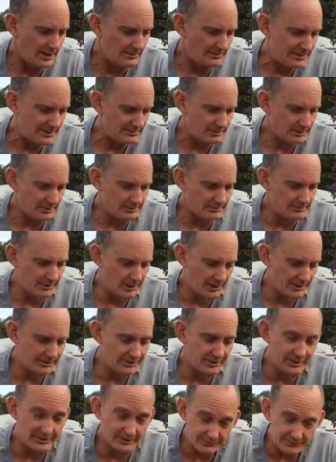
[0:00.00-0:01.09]
People
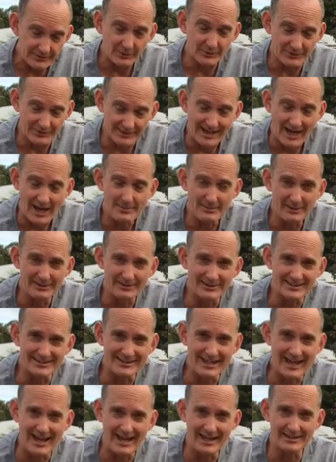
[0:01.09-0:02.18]
argue that it fills the gap in the
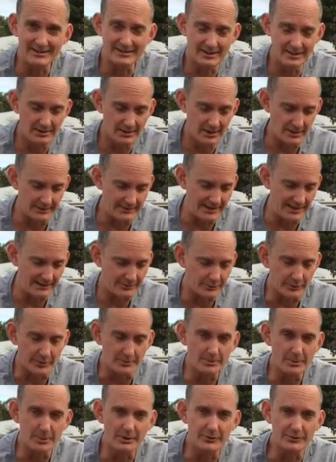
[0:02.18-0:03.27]
sand and therefore
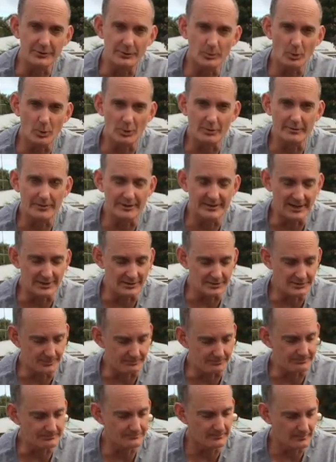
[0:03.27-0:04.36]
improves the water
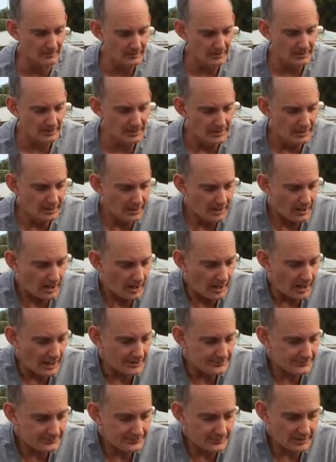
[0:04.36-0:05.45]
retention.
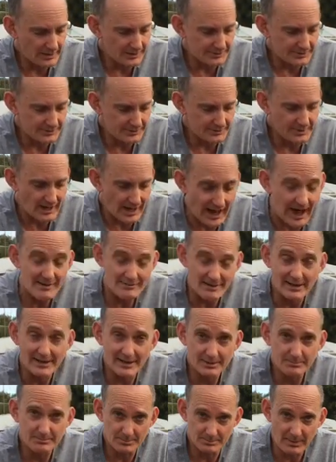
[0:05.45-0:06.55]
I've
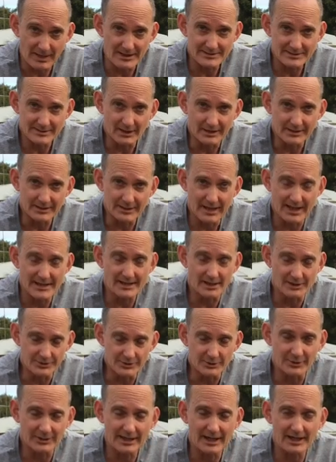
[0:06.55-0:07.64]
added bentonite clay, and I
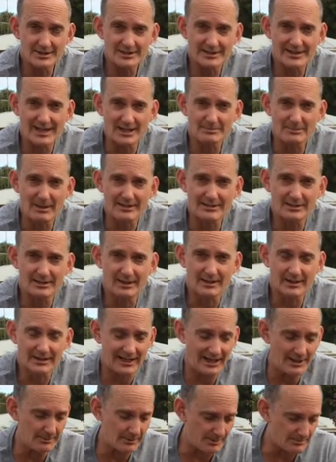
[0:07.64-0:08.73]
do occasionally add bentonite
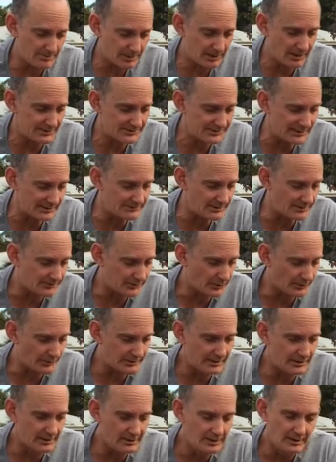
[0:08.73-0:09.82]
clay when I'm planting if I've
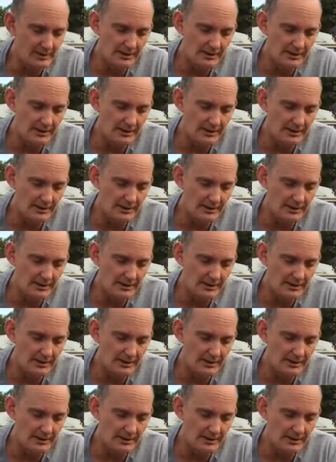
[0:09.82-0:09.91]
got it.